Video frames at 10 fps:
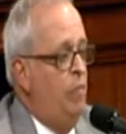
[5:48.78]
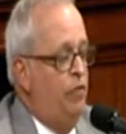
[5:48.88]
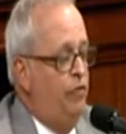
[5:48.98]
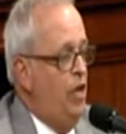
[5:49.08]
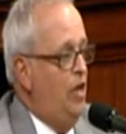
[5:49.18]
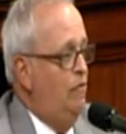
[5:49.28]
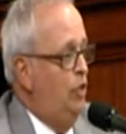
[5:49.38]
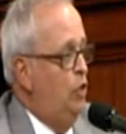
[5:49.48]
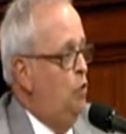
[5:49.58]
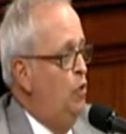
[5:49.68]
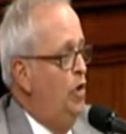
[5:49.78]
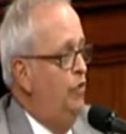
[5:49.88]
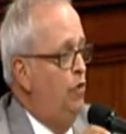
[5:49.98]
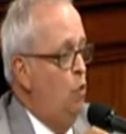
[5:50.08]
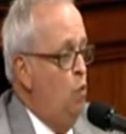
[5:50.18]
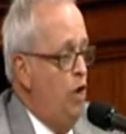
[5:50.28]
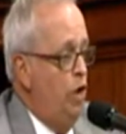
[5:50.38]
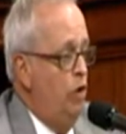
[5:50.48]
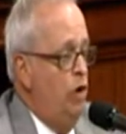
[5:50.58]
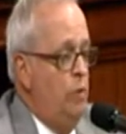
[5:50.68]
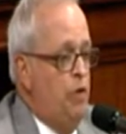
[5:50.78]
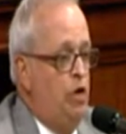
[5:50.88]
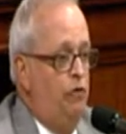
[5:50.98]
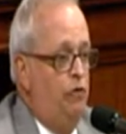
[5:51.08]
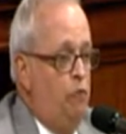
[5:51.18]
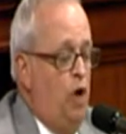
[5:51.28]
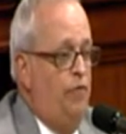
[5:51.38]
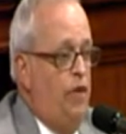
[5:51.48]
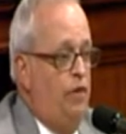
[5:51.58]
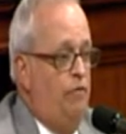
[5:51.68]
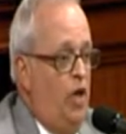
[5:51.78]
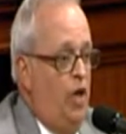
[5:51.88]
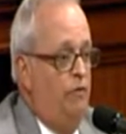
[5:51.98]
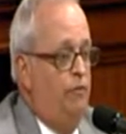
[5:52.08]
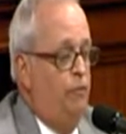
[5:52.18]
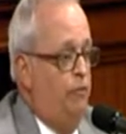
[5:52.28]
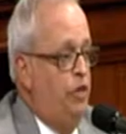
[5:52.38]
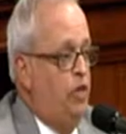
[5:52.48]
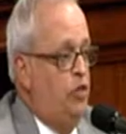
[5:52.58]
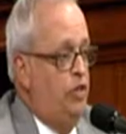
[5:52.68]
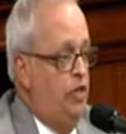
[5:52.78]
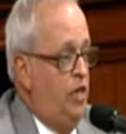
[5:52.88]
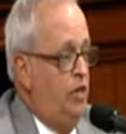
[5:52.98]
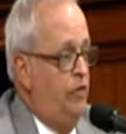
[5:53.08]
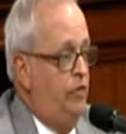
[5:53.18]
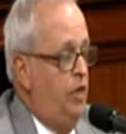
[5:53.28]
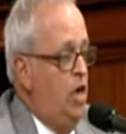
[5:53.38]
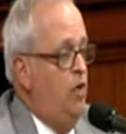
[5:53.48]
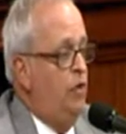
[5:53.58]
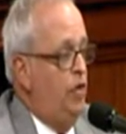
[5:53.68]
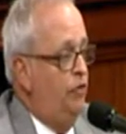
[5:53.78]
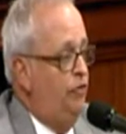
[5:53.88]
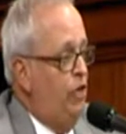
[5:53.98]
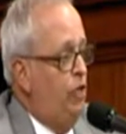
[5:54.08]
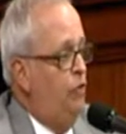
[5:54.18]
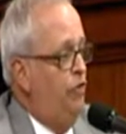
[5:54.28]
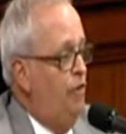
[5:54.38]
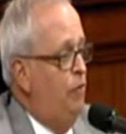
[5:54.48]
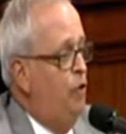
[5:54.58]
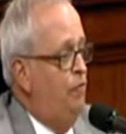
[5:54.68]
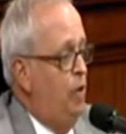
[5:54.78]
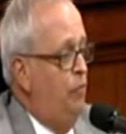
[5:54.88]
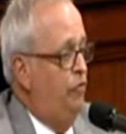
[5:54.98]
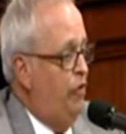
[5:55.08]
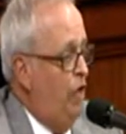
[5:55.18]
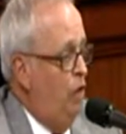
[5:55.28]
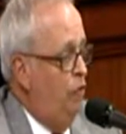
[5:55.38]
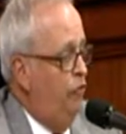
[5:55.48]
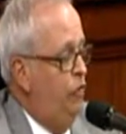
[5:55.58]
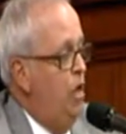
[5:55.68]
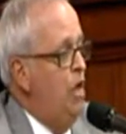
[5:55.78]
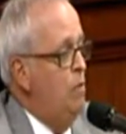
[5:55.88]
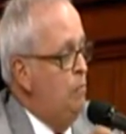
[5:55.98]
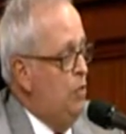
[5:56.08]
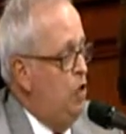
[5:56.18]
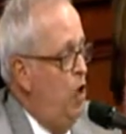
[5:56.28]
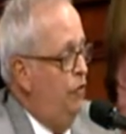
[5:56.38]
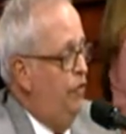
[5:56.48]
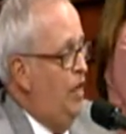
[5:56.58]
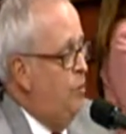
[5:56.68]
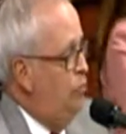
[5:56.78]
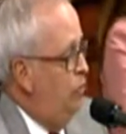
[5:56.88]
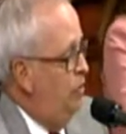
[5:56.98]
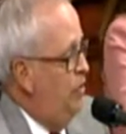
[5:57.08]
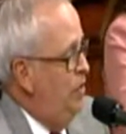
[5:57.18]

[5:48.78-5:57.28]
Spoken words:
the state of Illinois is a winner because of what they've done for VGTs. The casinos have hurt themselves because they put